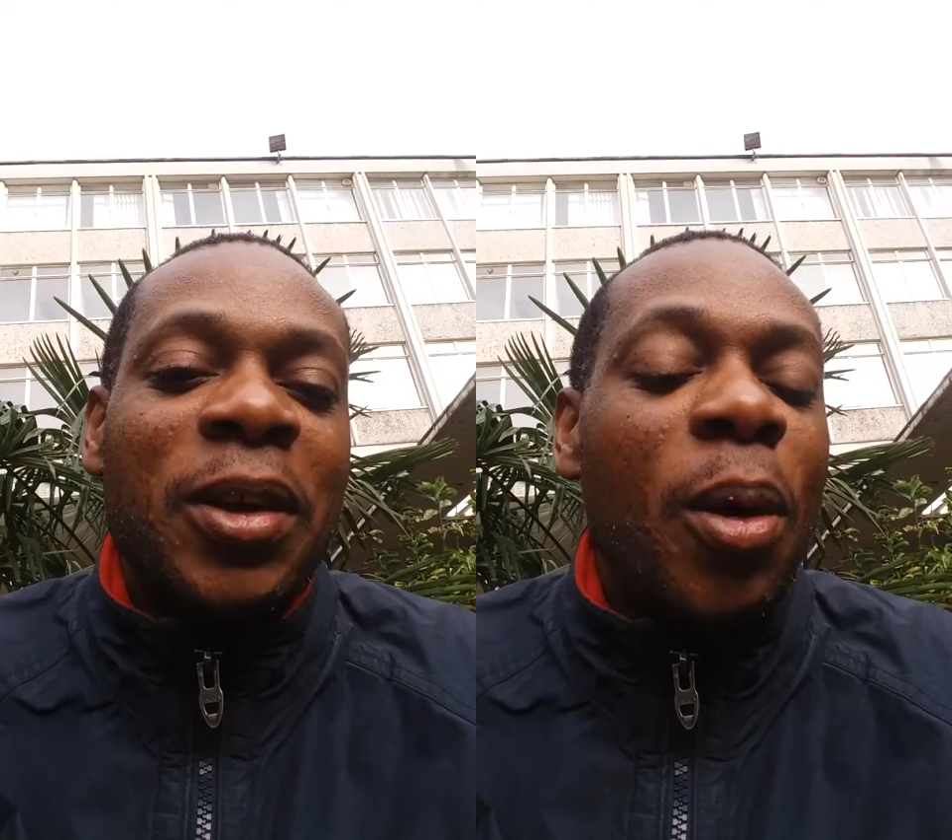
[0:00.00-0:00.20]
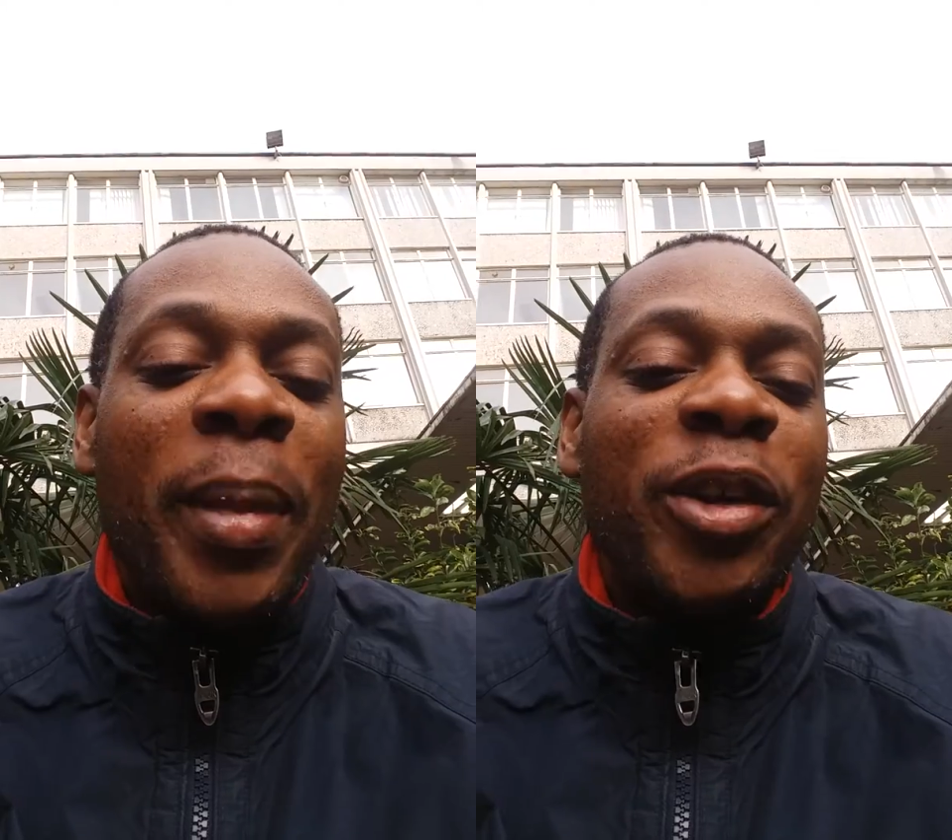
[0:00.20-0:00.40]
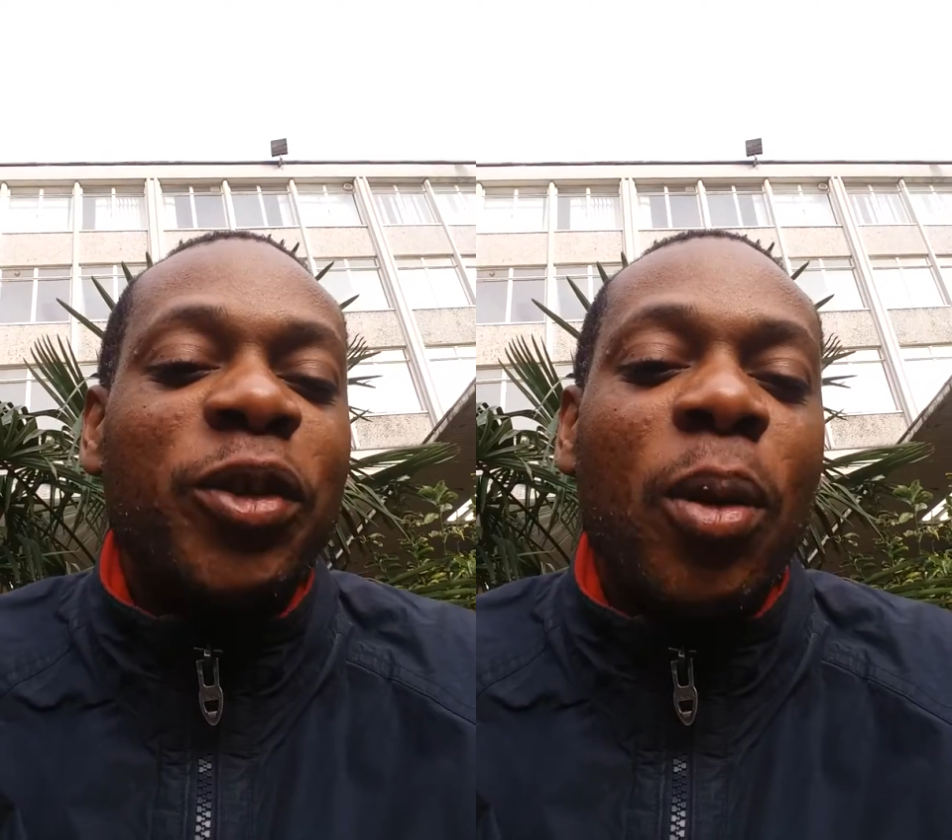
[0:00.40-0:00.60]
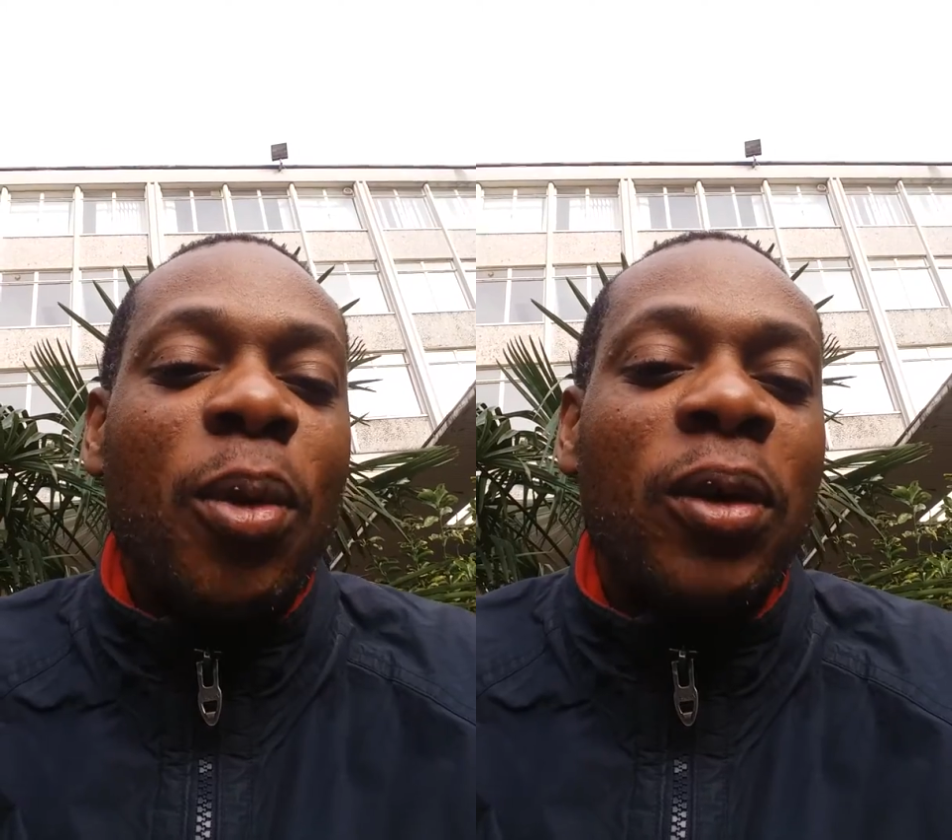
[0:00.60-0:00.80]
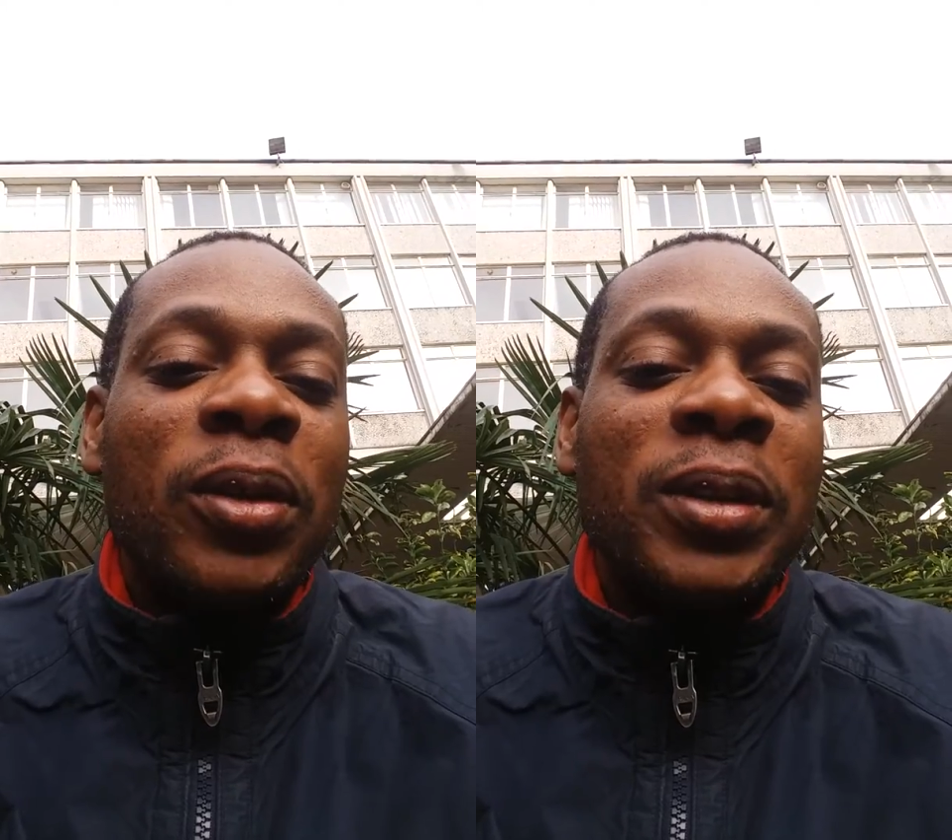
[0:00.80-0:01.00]
on my
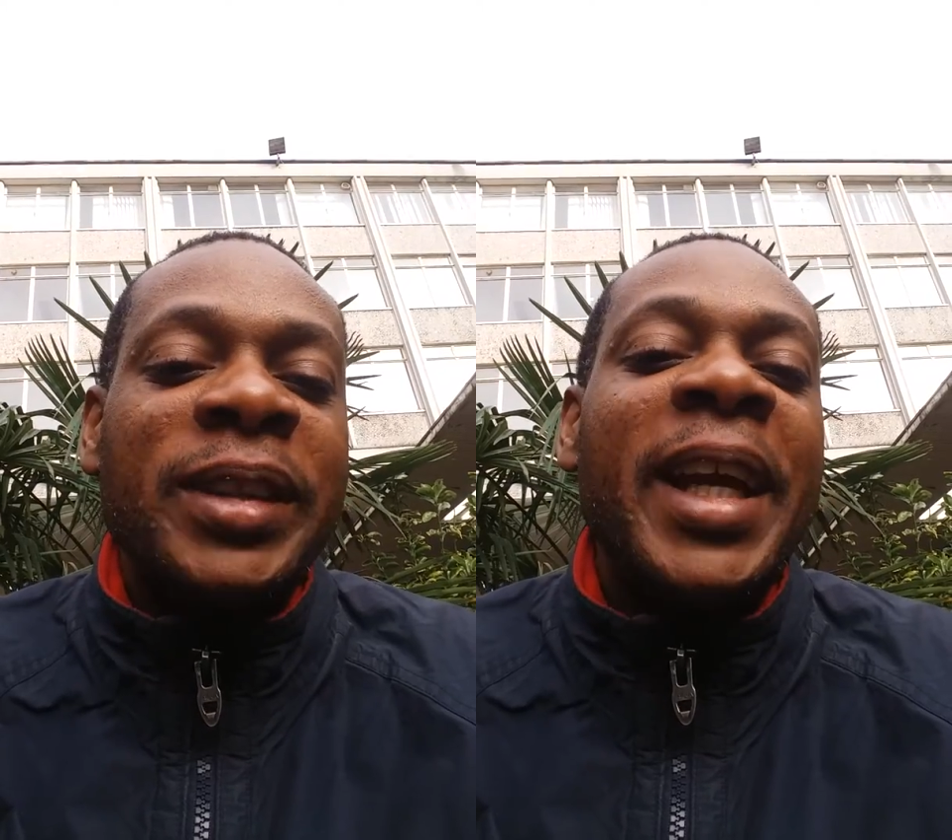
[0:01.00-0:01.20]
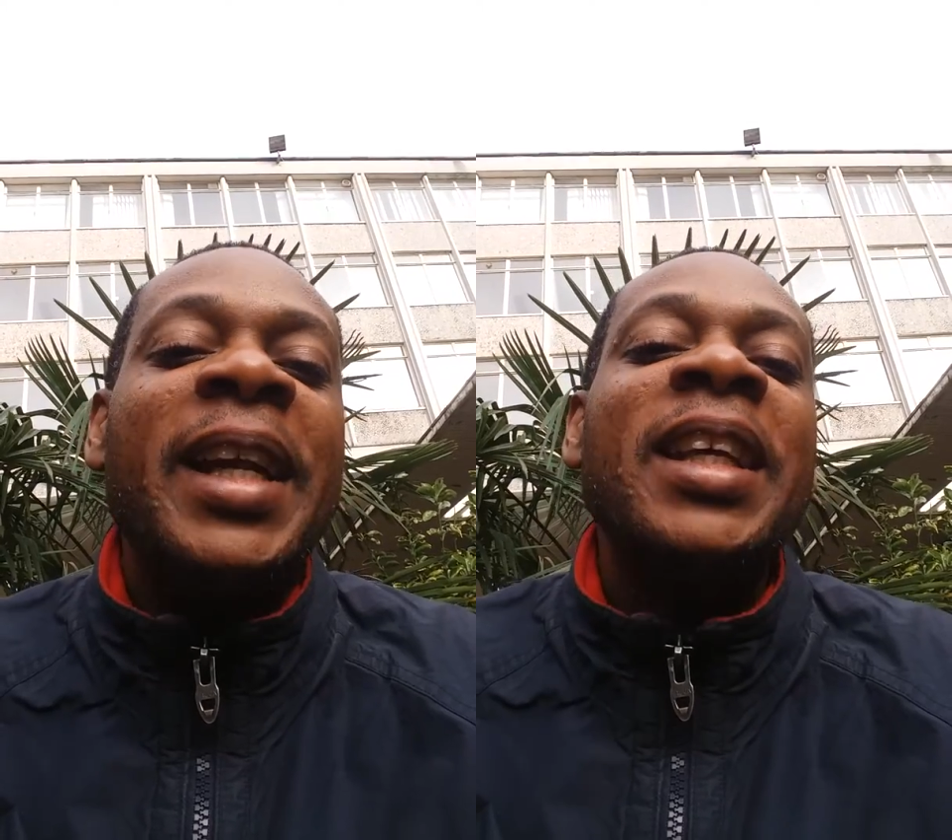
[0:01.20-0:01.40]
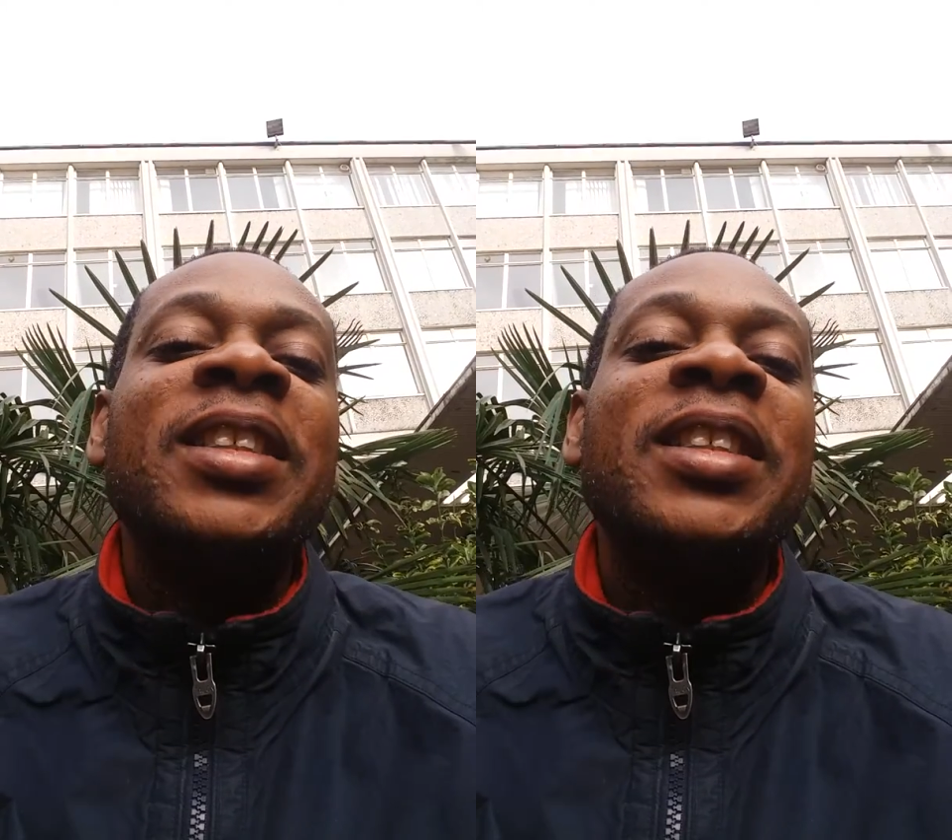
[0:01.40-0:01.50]
stomach. Then